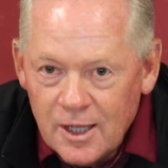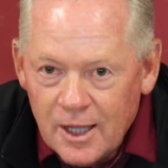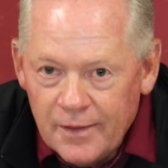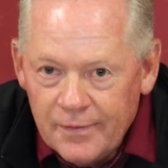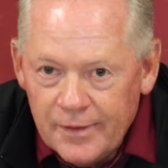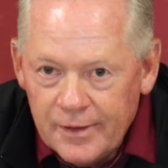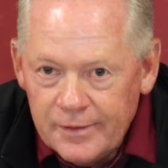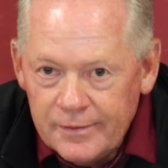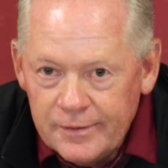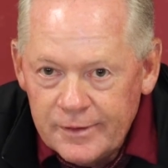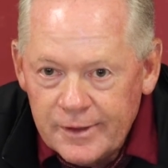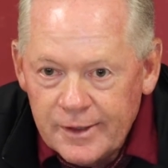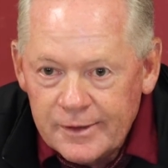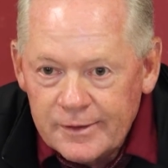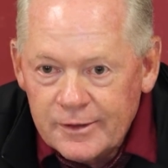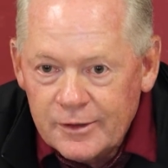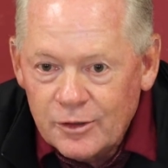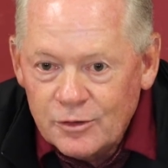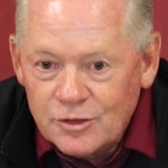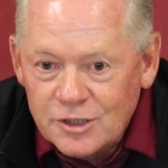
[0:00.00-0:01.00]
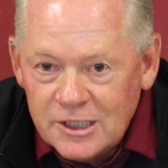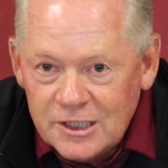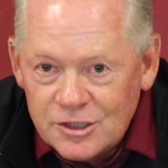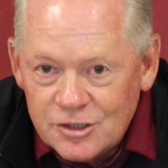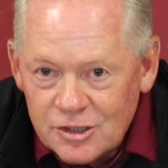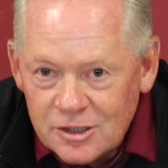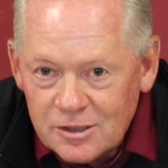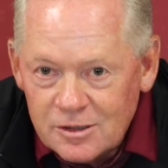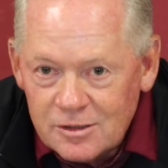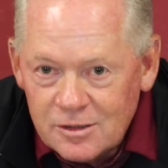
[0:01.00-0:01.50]
and then you get to go
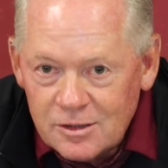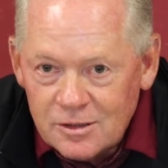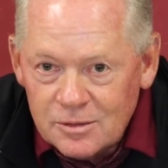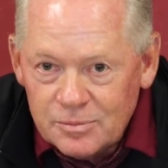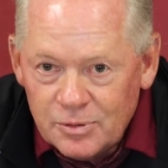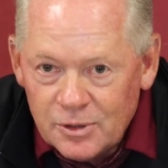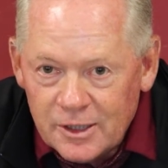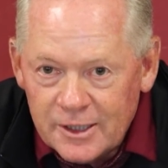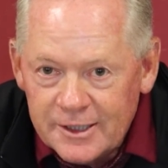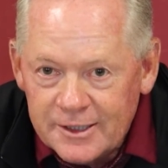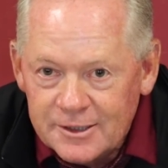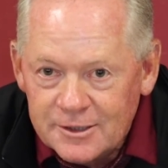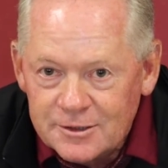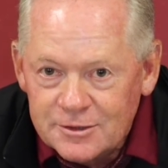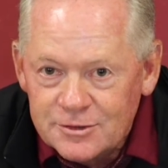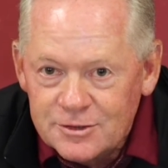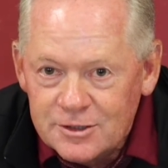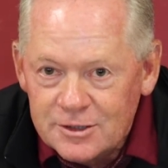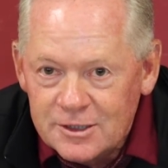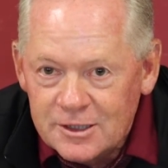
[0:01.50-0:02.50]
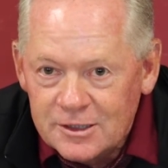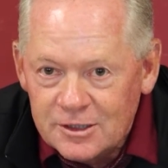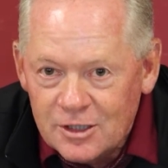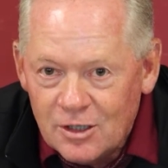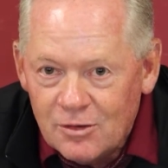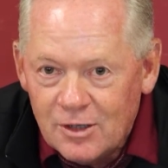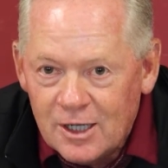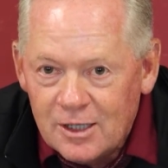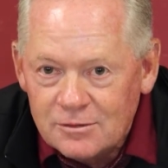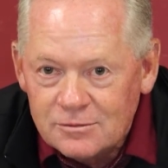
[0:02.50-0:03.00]
teach it to the players and then
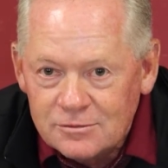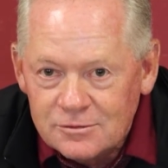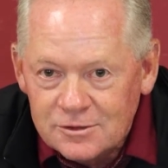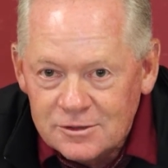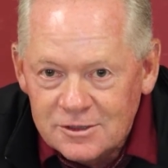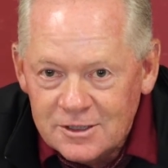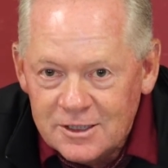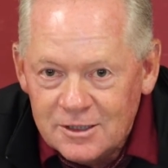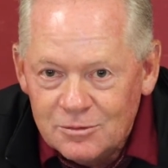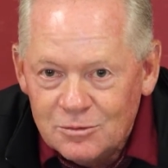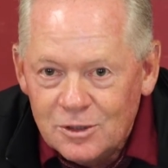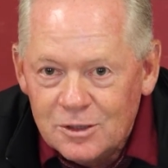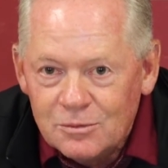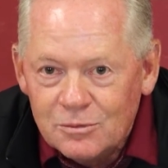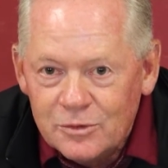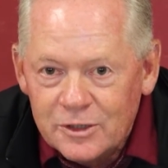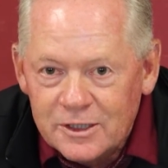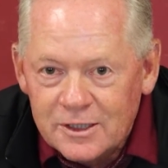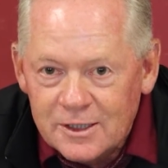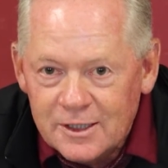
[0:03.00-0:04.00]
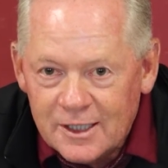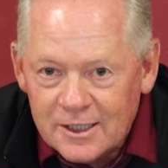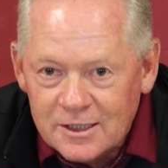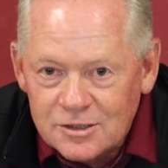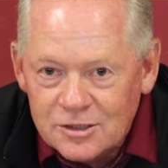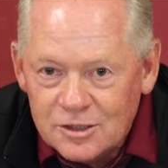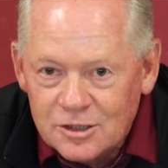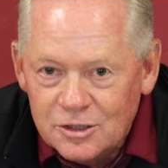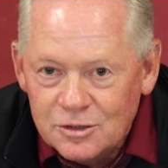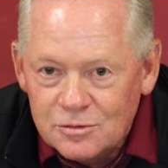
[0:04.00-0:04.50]
go out and see what we can
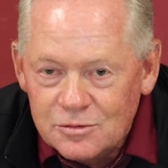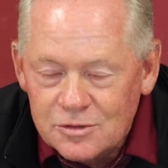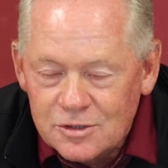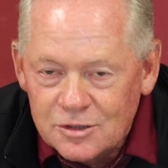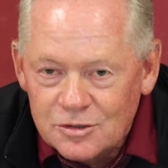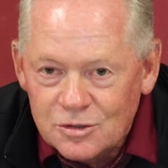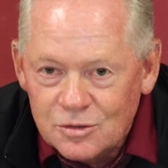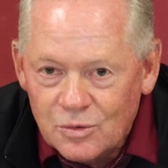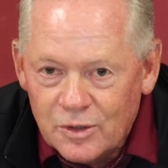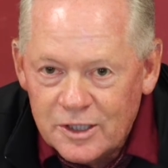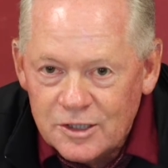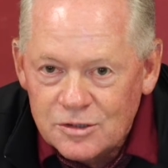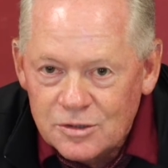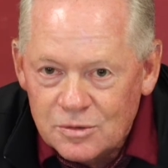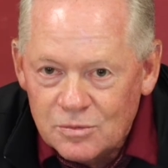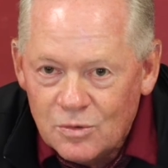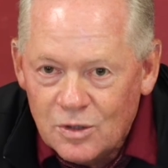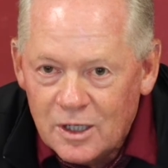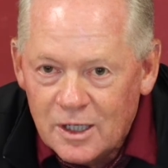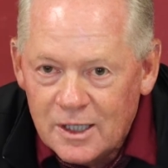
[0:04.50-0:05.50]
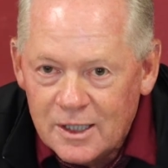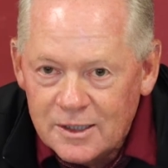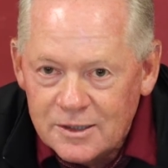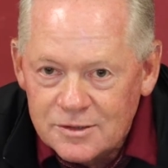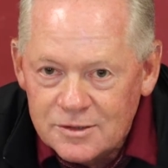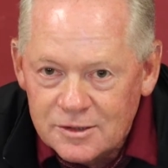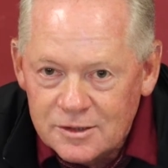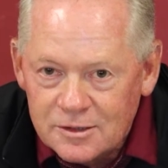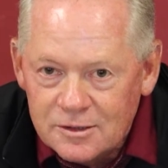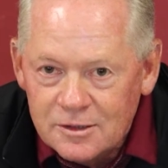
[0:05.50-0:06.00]
execute
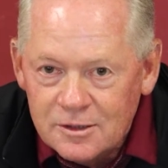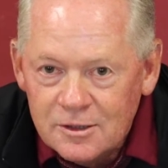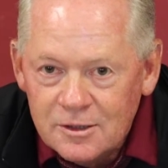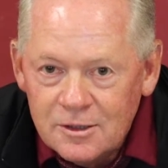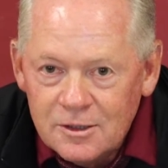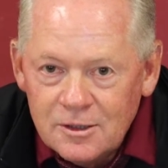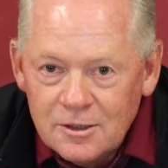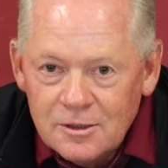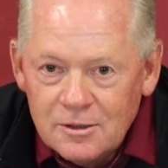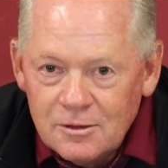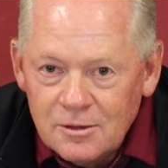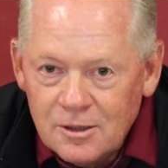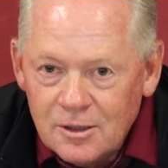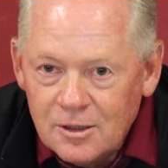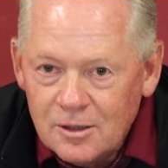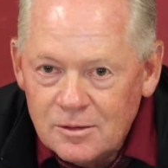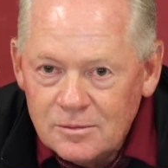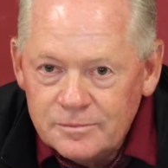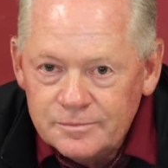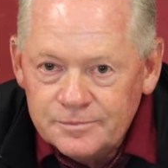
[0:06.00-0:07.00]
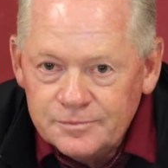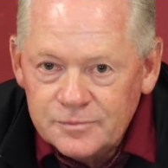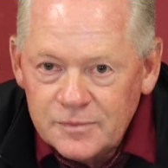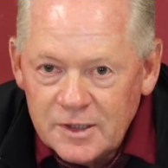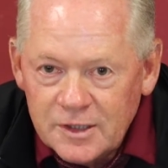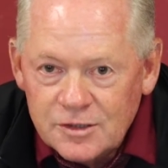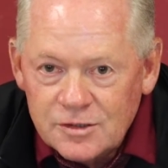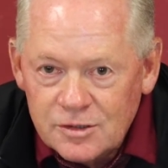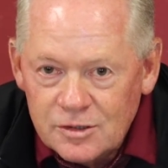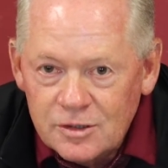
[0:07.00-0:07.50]
situation-wise, and
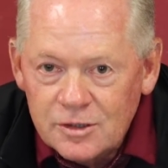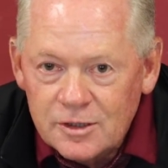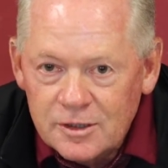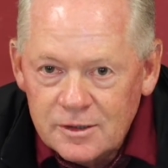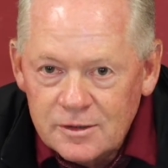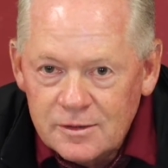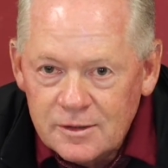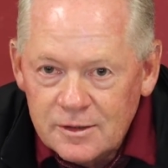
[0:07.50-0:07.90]
it's good.